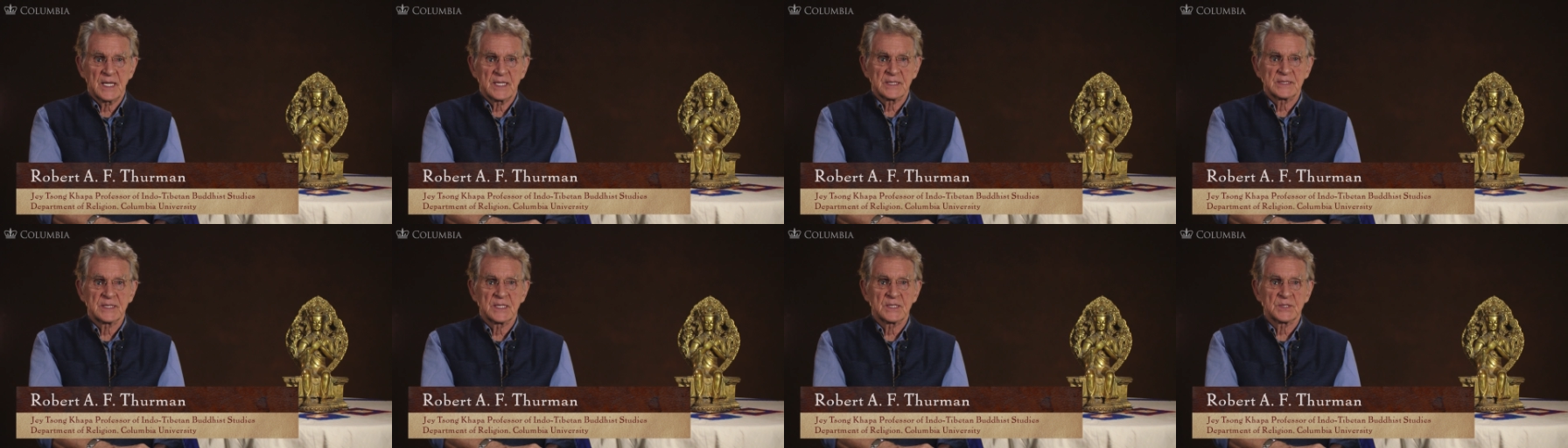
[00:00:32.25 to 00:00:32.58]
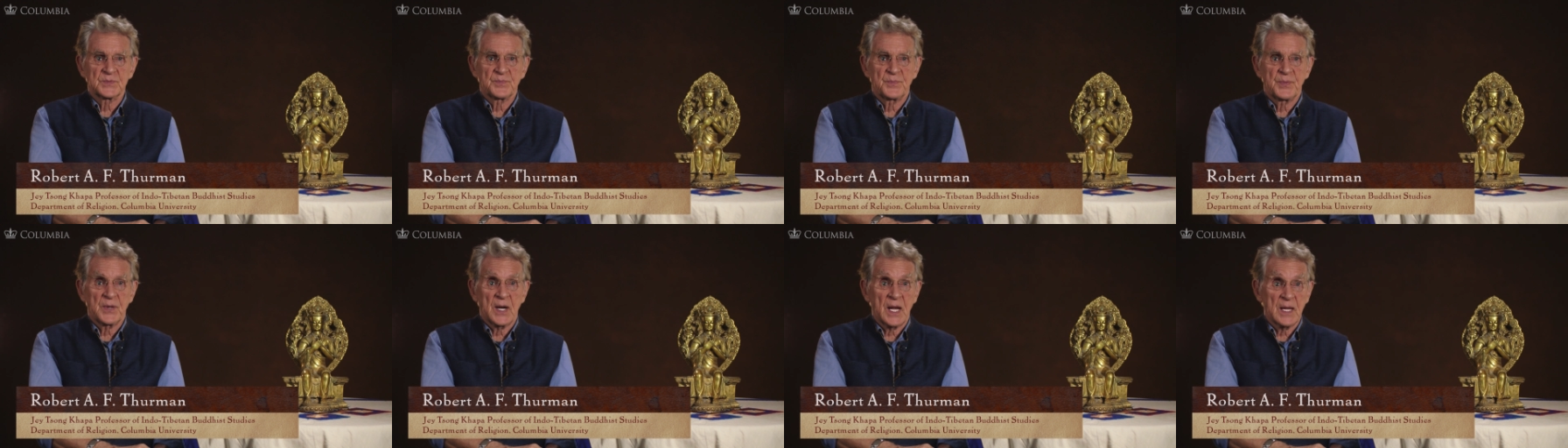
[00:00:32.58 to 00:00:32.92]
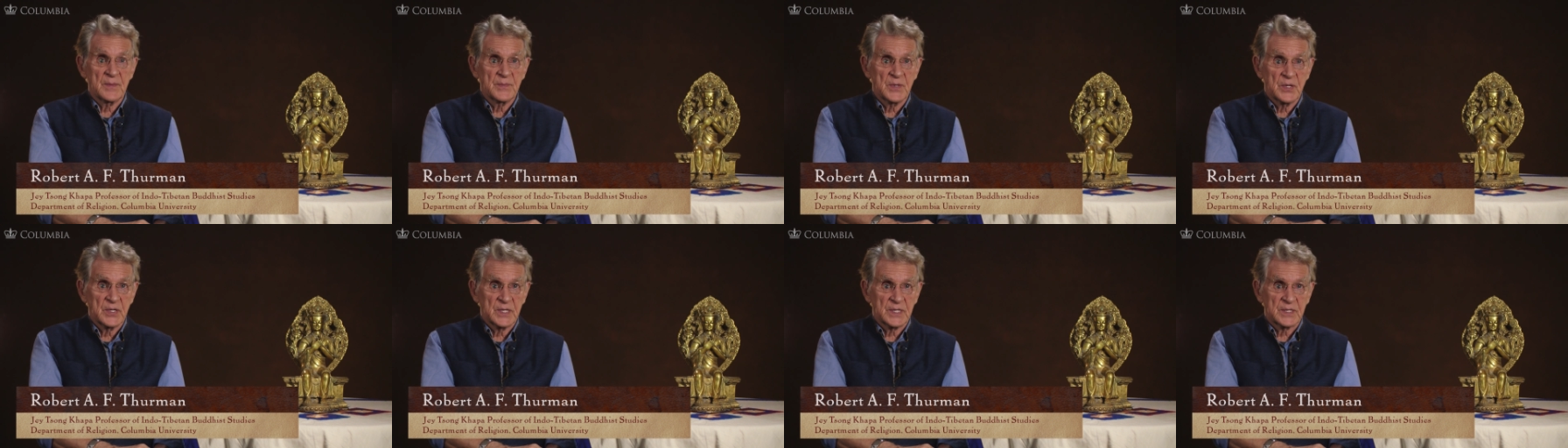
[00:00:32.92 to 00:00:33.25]
as his
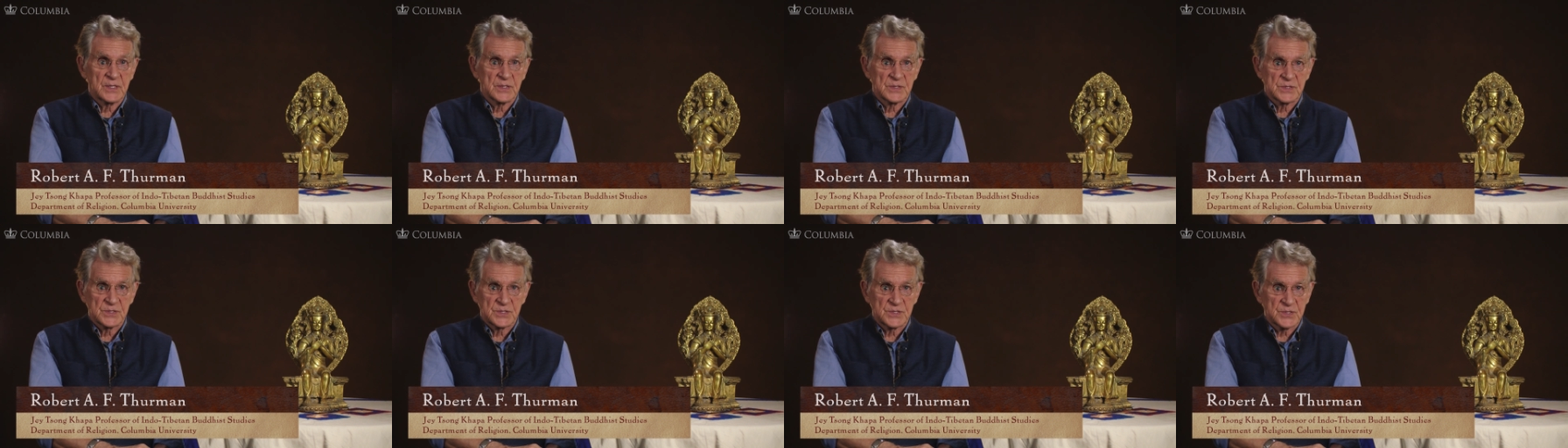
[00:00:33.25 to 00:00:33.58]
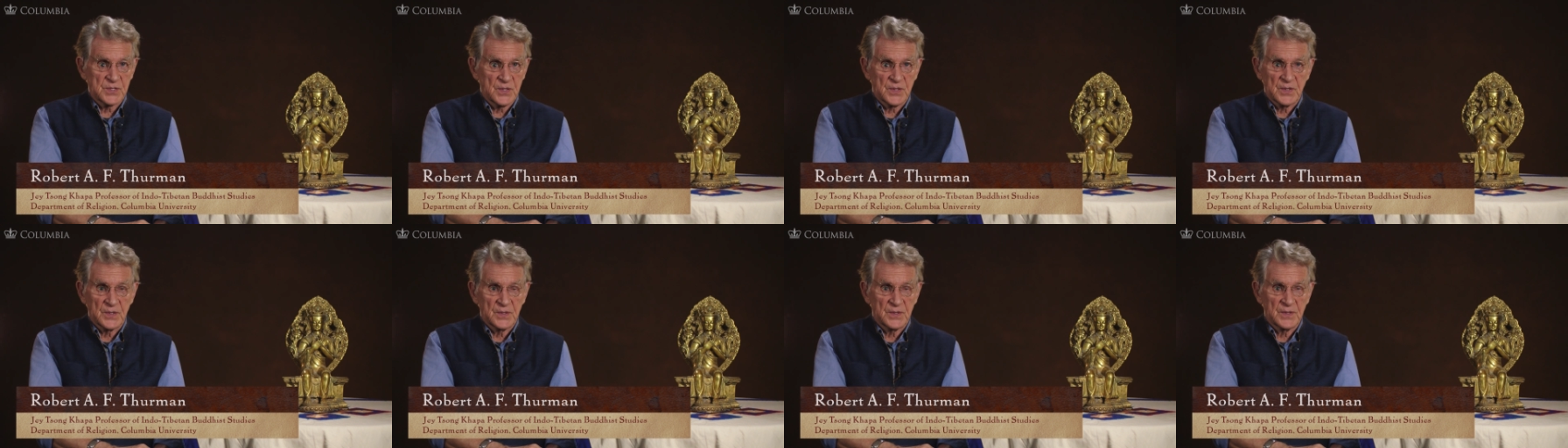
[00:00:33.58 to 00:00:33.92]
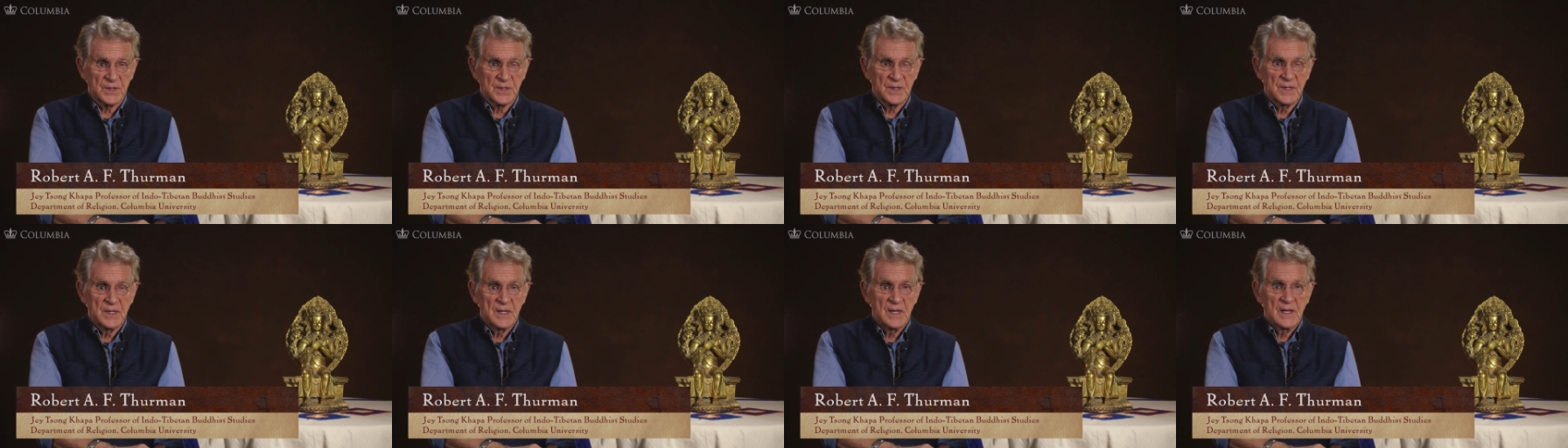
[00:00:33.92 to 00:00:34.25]
primary
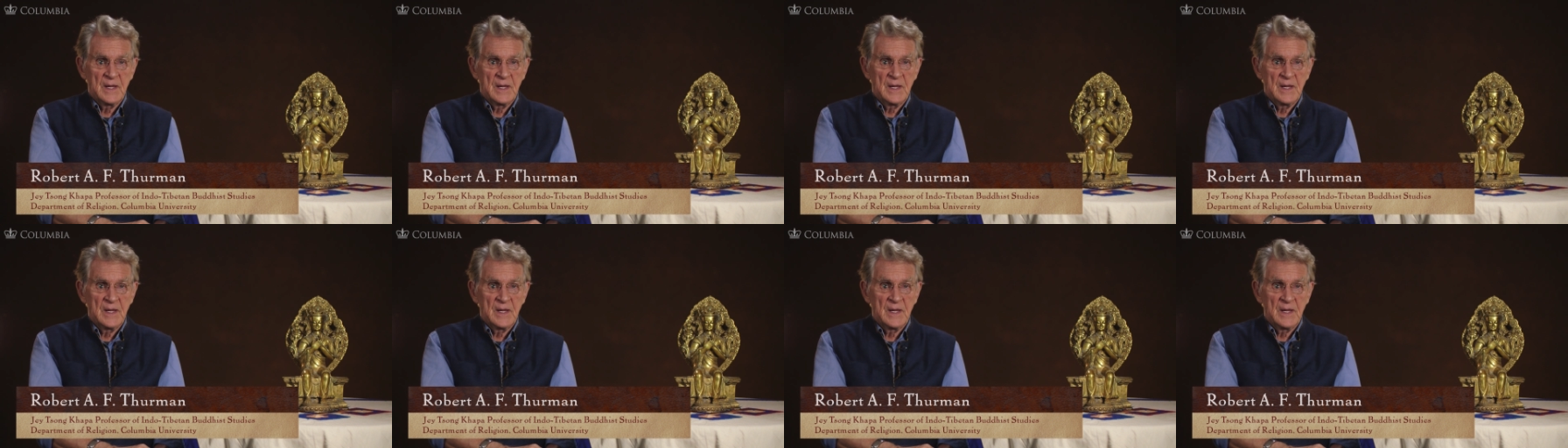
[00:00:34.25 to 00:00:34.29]
concern,